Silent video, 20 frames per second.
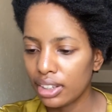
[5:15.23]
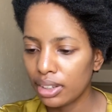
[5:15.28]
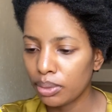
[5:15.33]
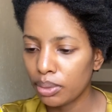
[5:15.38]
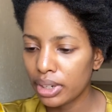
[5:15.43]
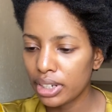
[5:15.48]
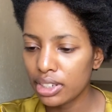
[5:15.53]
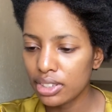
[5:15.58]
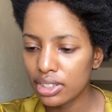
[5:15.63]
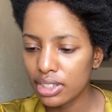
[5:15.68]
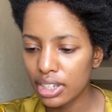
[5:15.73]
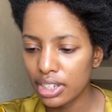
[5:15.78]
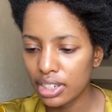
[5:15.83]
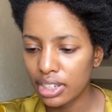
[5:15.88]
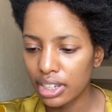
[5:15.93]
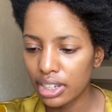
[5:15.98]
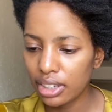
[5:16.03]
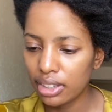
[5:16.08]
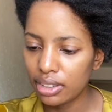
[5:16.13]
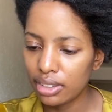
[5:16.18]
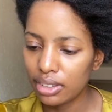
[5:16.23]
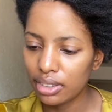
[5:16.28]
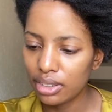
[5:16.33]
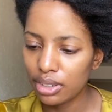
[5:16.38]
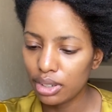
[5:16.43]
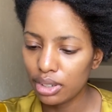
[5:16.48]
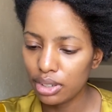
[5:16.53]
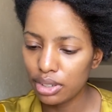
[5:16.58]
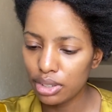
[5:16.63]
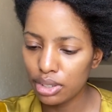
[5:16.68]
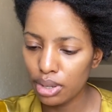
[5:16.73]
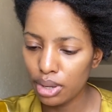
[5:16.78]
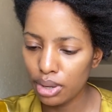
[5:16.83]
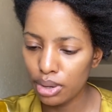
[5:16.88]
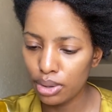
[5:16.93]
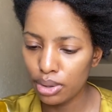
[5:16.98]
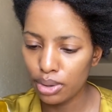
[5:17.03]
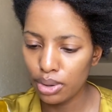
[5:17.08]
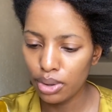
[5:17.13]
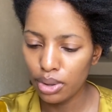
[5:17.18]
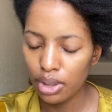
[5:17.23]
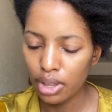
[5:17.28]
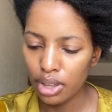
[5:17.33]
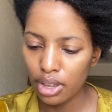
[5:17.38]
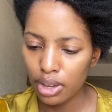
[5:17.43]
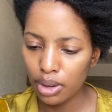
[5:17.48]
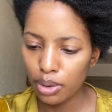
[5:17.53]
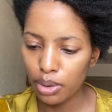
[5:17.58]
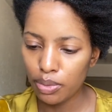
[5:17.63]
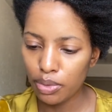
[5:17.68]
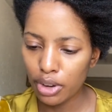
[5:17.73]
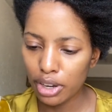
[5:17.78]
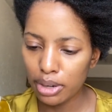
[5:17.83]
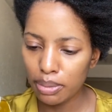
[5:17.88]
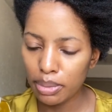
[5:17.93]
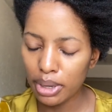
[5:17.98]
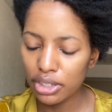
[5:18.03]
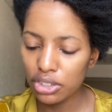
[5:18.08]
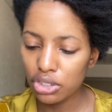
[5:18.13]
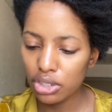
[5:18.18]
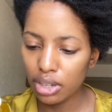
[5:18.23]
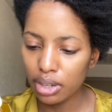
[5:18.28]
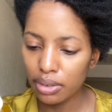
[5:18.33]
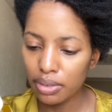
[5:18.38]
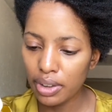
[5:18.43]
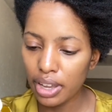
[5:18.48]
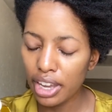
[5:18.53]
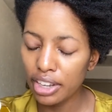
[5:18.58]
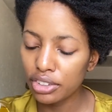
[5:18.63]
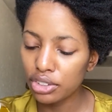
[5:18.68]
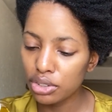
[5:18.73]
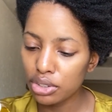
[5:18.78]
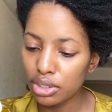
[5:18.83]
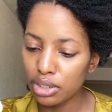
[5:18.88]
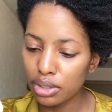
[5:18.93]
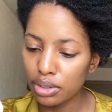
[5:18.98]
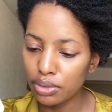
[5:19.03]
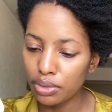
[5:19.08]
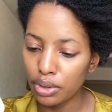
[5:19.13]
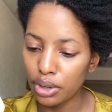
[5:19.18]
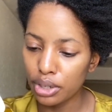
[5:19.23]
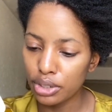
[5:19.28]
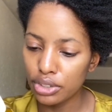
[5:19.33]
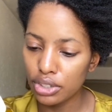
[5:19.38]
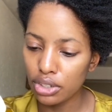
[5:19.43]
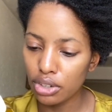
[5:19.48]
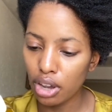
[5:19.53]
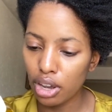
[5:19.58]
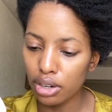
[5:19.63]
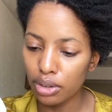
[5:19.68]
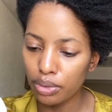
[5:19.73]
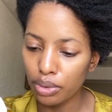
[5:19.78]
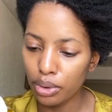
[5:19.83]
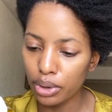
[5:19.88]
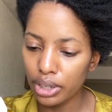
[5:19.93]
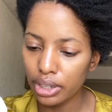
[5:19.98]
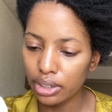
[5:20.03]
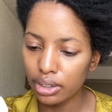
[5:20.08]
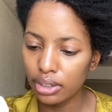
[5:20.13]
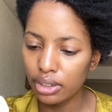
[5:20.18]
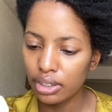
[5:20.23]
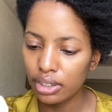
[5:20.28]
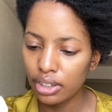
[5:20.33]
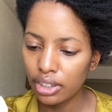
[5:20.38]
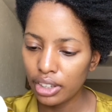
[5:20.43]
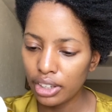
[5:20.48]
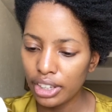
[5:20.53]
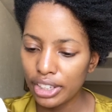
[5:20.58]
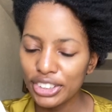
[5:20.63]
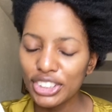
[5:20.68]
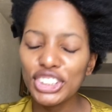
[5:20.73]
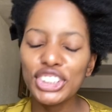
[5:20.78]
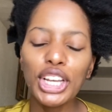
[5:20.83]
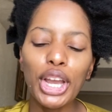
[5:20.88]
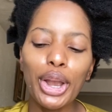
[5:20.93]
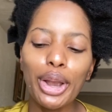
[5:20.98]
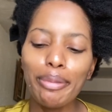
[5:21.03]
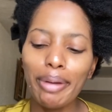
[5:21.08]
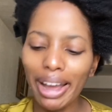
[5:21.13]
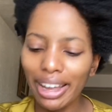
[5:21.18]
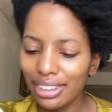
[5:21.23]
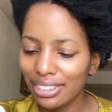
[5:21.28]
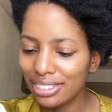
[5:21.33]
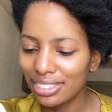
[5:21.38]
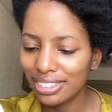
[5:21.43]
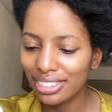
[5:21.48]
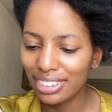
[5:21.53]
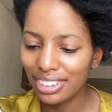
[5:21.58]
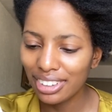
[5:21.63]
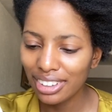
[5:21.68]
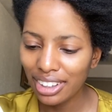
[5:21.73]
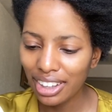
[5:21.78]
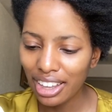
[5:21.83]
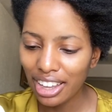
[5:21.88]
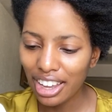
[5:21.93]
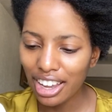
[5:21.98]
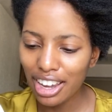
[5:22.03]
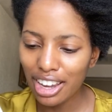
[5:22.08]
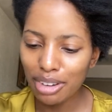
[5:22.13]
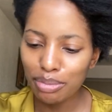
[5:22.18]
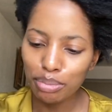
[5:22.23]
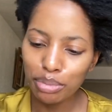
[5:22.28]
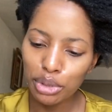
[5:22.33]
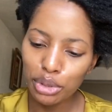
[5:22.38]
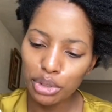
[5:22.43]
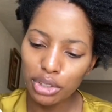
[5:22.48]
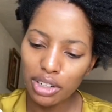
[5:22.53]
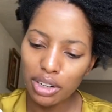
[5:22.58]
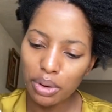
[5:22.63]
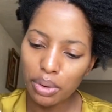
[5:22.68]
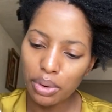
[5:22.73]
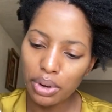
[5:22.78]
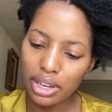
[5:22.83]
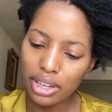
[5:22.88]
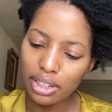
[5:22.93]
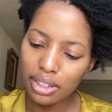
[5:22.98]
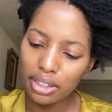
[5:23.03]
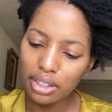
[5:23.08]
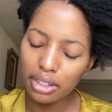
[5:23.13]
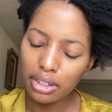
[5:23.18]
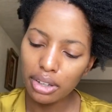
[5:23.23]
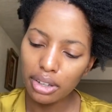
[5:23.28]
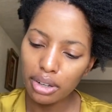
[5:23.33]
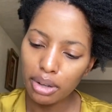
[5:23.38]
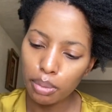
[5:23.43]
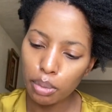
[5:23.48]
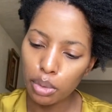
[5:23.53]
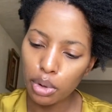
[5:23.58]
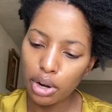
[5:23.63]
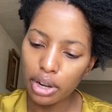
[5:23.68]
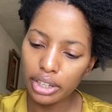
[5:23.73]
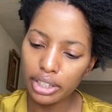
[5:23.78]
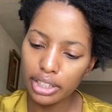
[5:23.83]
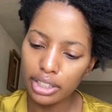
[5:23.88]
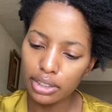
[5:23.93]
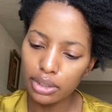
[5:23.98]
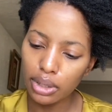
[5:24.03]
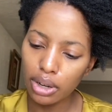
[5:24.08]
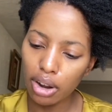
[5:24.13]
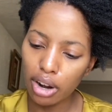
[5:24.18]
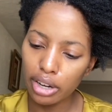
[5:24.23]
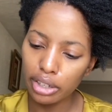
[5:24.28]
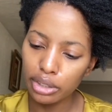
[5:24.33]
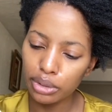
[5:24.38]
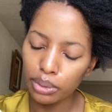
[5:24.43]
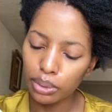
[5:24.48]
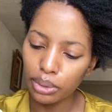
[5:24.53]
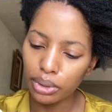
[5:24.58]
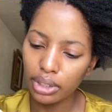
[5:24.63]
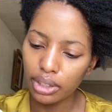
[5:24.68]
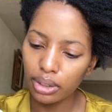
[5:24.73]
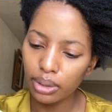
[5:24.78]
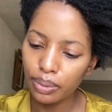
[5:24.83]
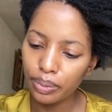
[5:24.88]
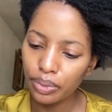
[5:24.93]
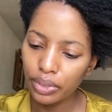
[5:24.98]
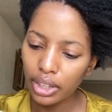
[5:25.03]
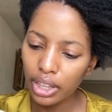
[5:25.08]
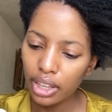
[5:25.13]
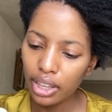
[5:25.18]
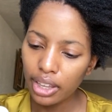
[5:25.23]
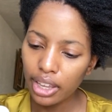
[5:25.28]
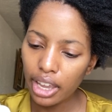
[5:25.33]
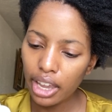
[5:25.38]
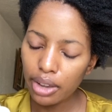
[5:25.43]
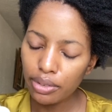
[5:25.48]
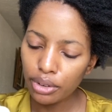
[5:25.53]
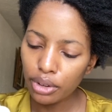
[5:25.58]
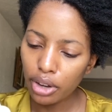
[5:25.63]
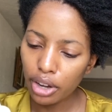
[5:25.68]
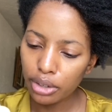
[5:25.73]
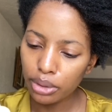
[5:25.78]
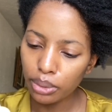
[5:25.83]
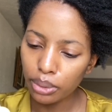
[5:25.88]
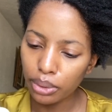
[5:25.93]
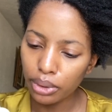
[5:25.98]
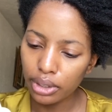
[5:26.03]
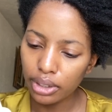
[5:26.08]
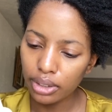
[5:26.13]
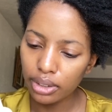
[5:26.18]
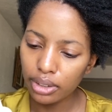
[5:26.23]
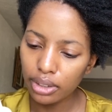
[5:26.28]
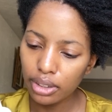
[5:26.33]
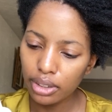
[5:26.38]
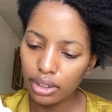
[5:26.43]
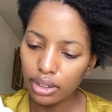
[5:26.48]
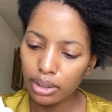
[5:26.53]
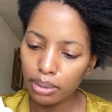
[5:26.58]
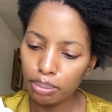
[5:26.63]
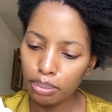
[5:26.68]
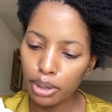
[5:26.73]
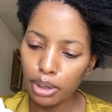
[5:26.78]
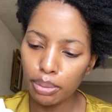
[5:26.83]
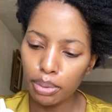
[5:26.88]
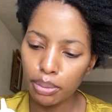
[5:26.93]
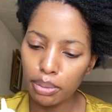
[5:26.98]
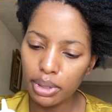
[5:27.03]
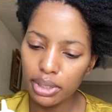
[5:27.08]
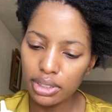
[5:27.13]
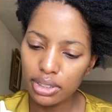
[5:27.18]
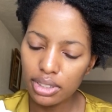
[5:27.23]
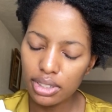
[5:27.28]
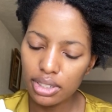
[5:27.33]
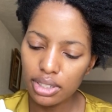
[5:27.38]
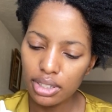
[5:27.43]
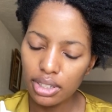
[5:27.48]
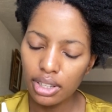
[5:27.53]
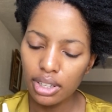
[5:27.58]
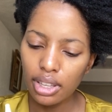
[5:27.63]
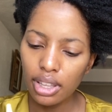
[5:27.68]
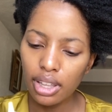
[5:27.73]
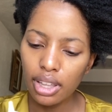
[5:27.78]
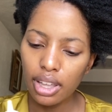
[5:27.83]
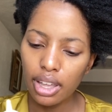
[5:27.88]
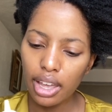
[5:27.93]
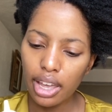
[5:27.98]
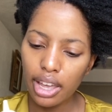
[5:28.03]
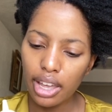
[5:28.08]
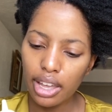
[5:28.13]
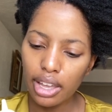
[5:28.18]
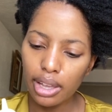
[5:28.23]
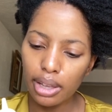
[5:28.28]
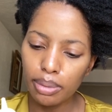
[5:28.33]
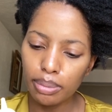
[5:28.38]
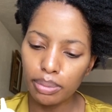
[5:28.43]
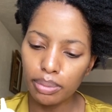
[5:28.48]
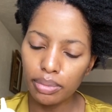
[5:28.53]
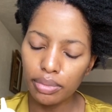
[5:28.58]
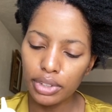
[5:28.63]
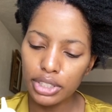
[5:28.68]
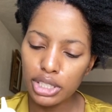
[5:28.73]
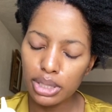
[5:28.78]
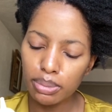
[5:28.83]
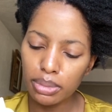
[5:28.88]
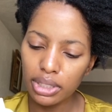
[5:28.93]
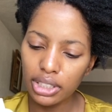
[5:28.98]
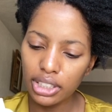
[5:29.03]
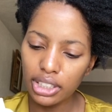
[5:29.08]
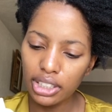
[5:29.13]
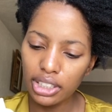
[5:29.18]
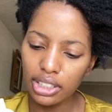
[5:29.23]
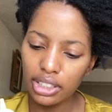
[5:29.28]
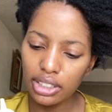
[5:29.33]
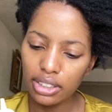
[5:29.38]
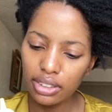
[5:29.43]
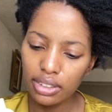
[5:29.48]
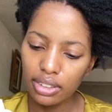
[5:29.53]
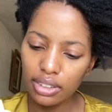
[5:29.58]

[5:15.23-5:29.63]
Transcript: What is in here? So we've got a mixture of extra virgin olive oil, jojoba, marula oil, Moroccan argan oil, avocado oil, peppermint, vitamin E.